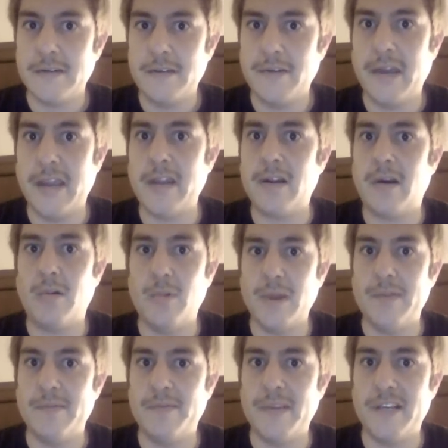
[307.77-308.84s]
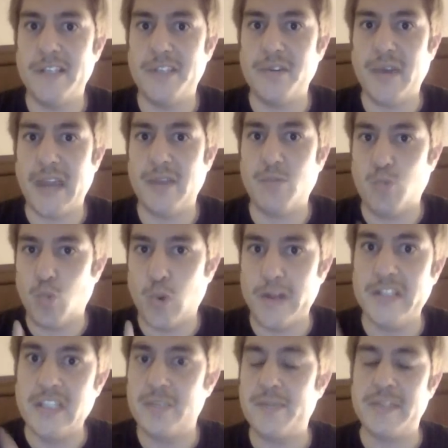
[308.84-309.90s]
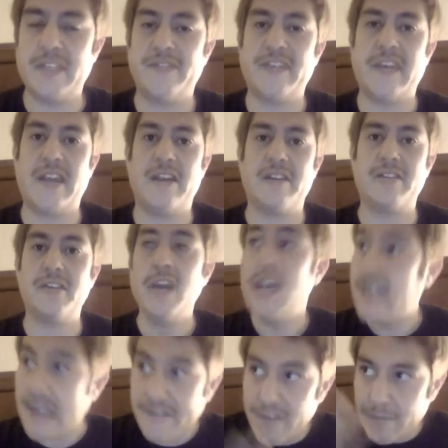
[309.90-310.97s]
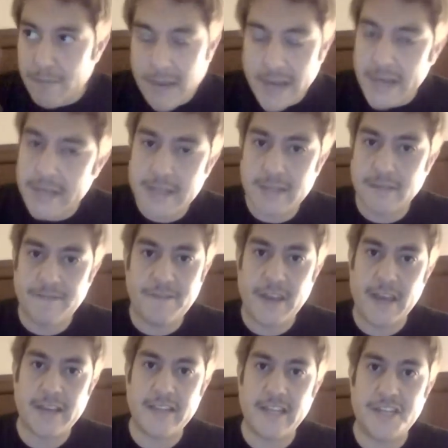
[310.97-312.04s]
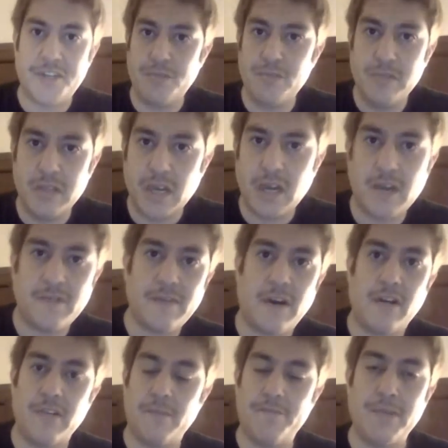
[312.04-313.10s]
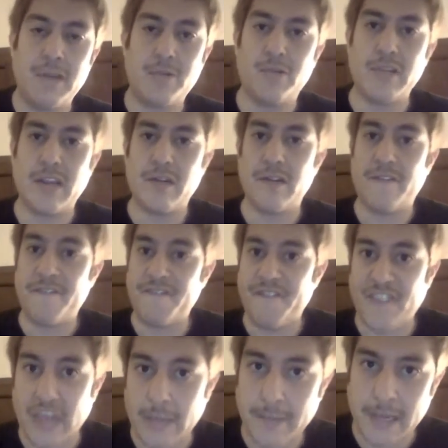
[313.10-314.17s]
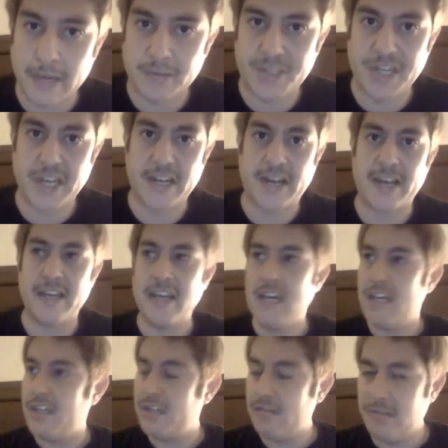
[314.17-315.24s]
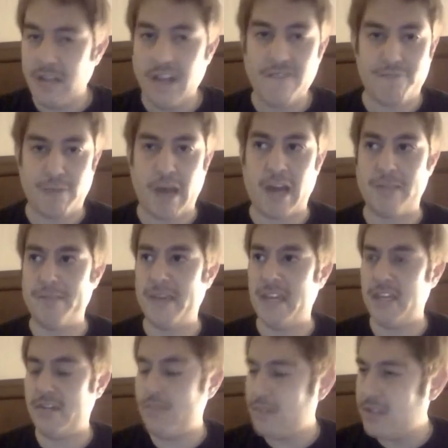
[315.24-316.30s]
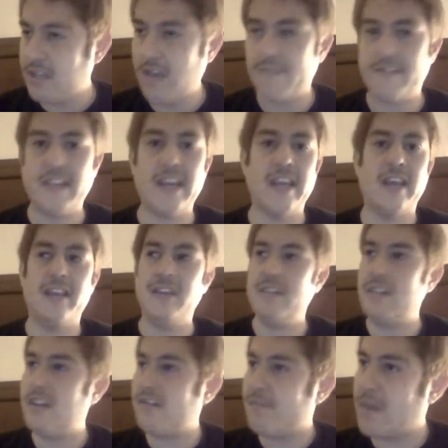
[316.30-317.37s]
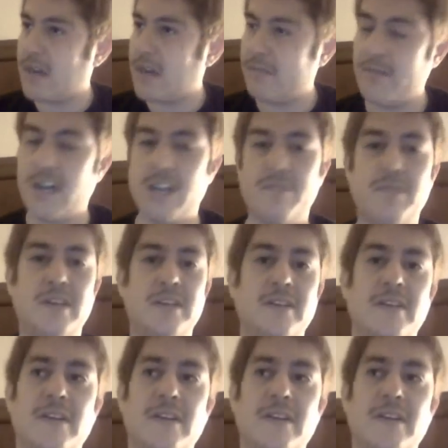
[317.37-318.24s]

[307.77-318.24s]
You hate all women because you hate one specific character? Never mind the fact that you love all the prequel era female Jedi. You love Padme, you love Leia, you love Mon Mothma.